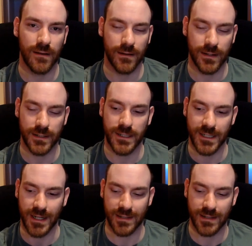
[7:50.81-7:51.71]
than
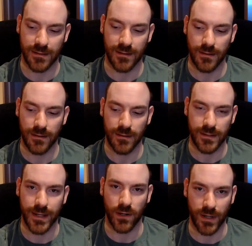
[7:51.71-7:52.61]
just
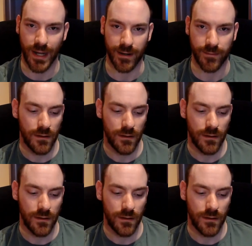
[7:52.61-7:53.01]
yin or yang.